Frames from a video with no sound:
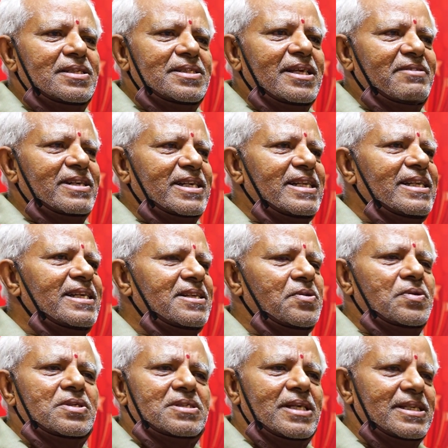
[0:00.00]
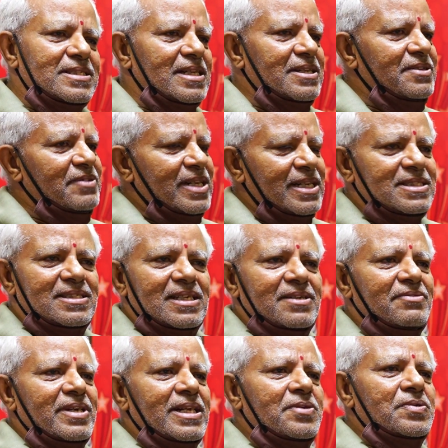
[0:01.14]
They were telling, okay sir,
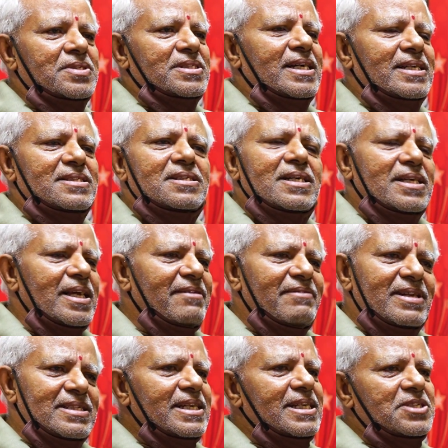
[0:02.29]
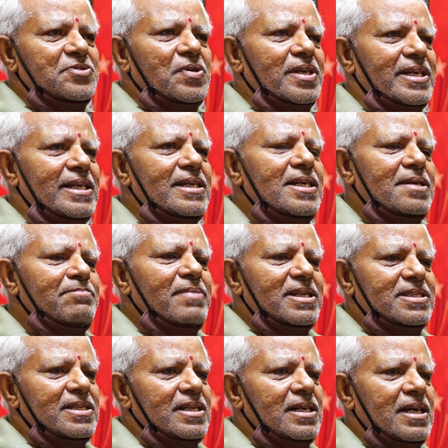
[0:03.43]
very good sir, everything is okay.
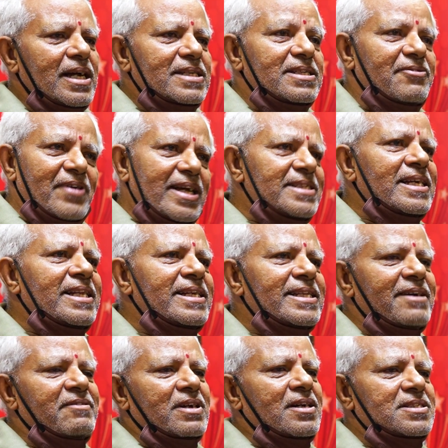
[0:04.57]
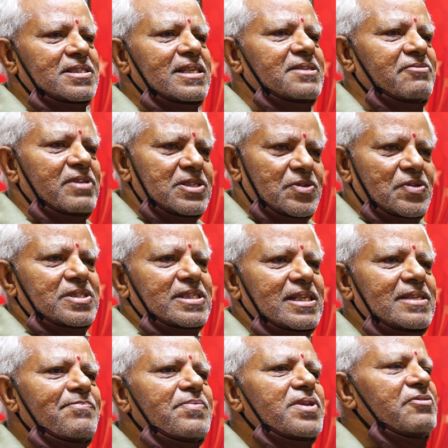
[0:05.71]
But finally they were asking one
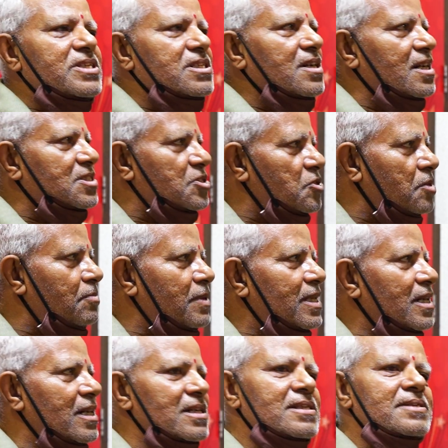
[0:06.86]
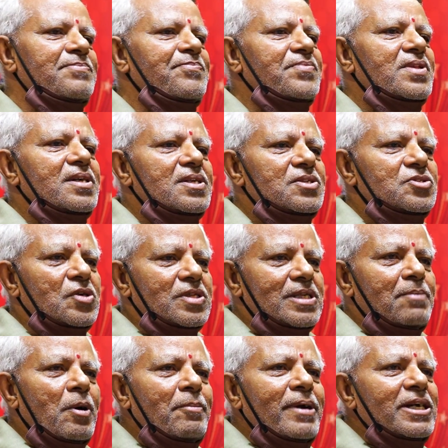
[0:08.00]
question, which caste do you belong? So the
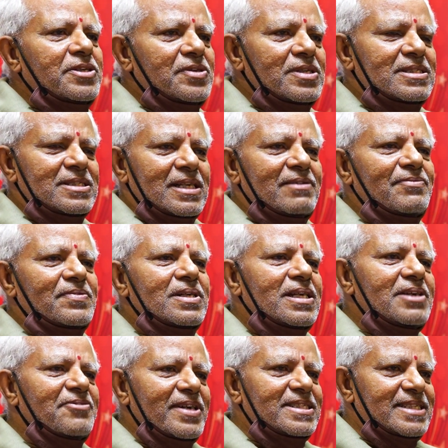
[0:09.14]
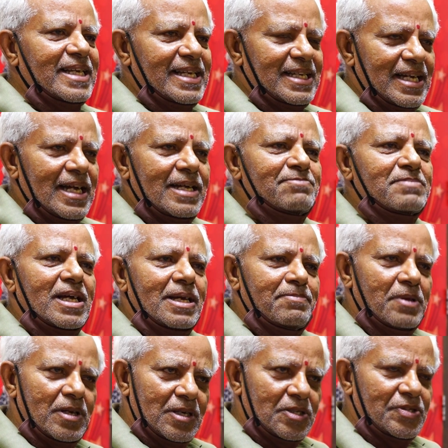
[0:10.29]
moment on itself, if I say I
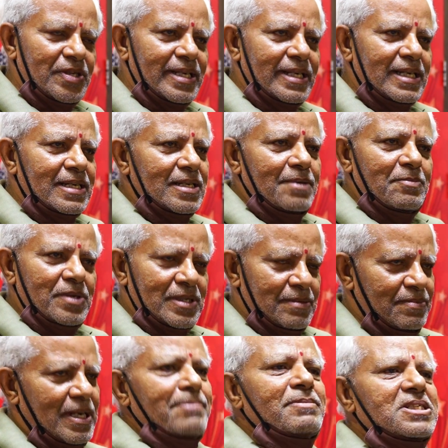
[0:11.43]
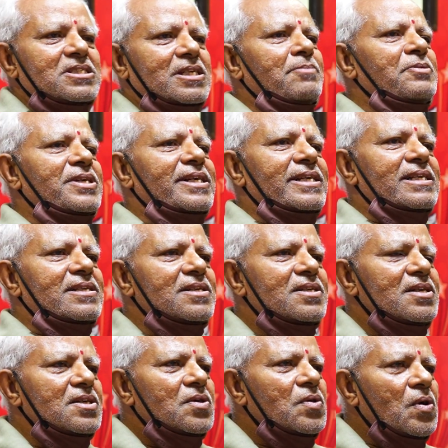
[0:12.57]
belong to a Brahmins community,
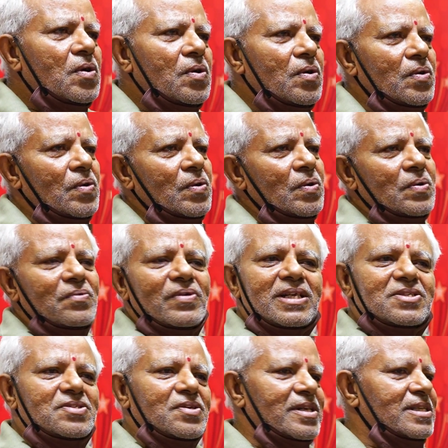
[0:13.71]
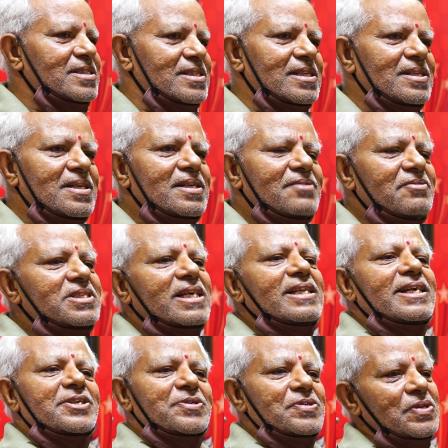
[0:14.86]
oh, very sorry sir, we shall
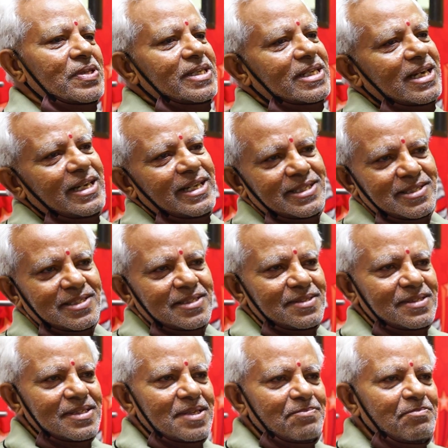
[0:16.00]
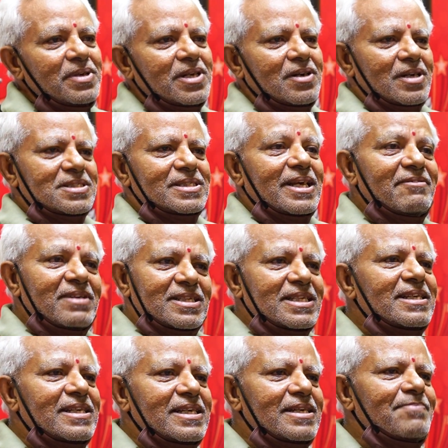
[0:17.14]
let you know little later. Because they were
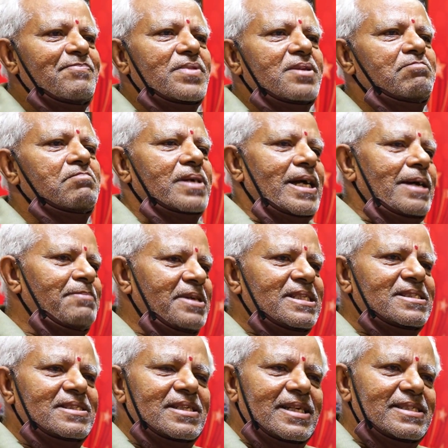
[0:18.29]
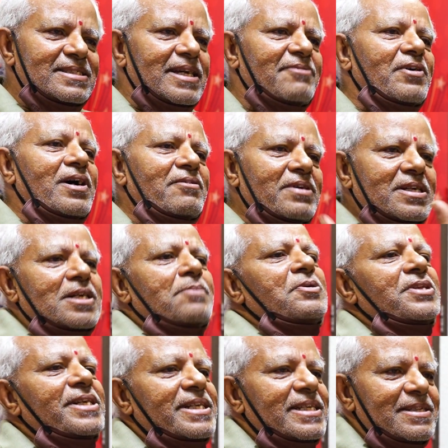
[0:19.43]
thinking Brahmins is a forward
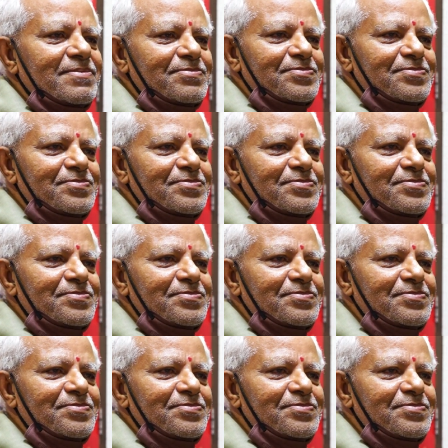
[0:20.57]
community.